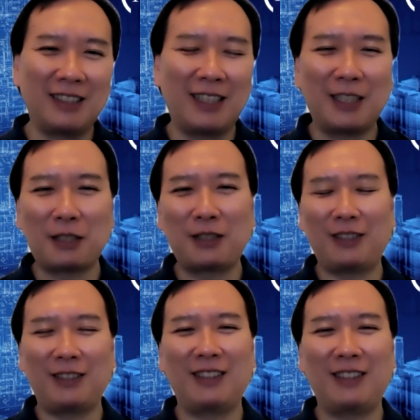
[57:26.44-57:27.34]
as
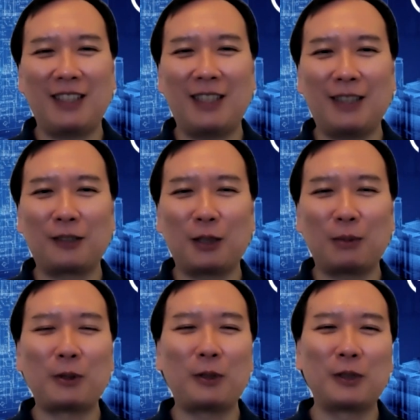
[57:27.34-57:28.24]
a
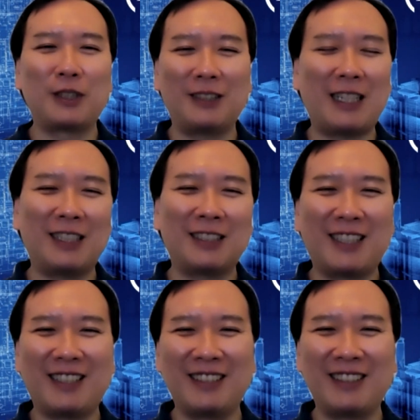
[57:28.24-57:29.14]
common user, as
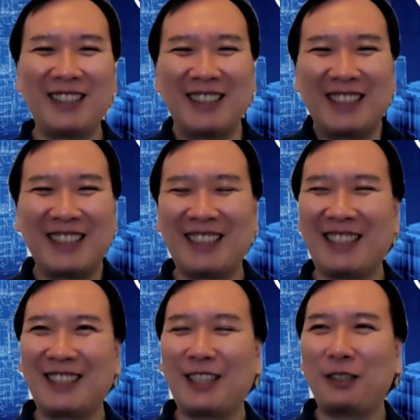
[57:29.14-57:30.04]
a
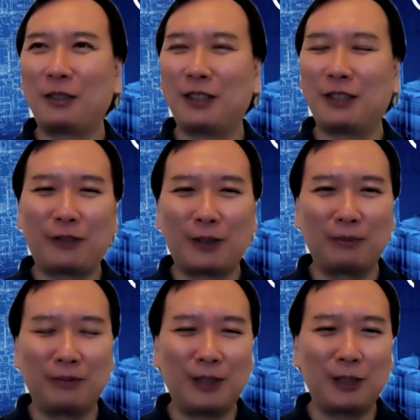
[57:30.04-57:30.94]
user
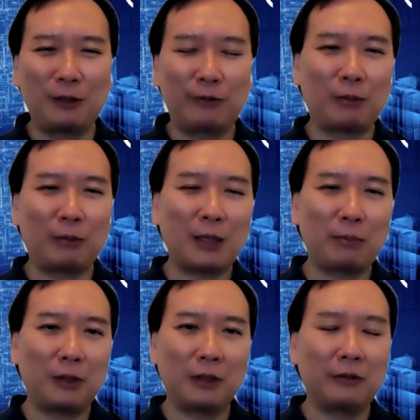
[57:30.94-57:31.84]
from my
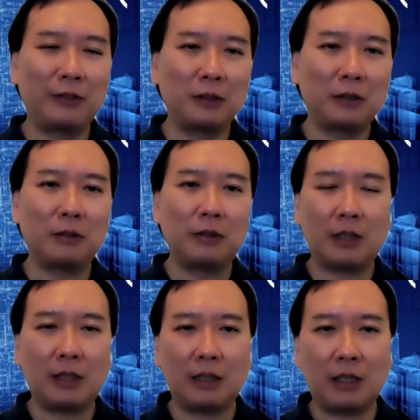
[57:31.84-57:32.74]
point of view,
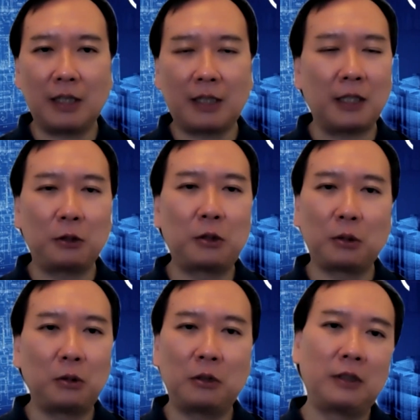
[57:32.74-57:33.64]
I can
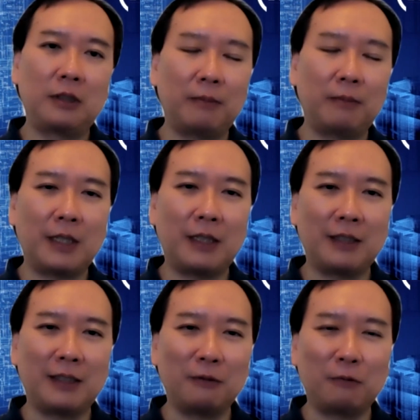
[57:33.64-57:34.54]
choose
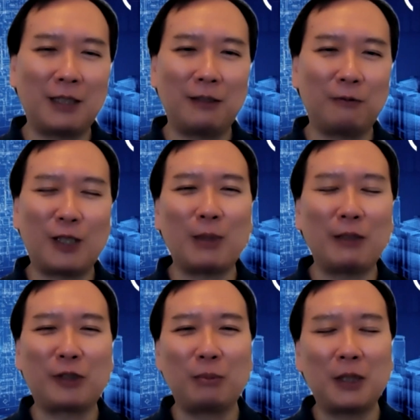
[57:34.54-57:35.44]
where my
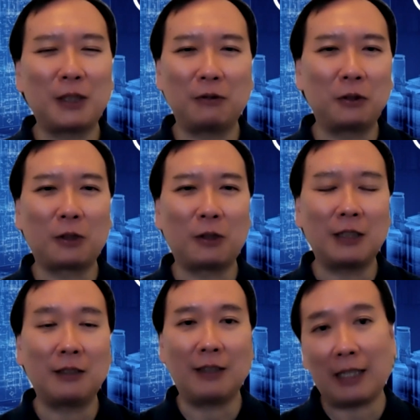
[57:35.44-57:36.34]
information is
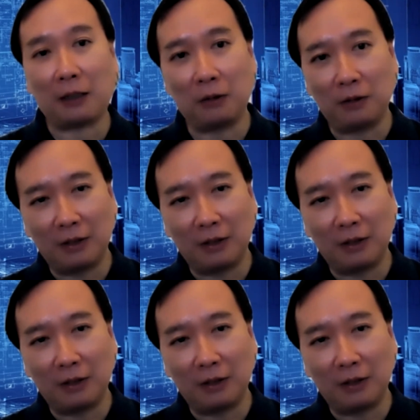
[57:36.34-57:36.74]
stored now.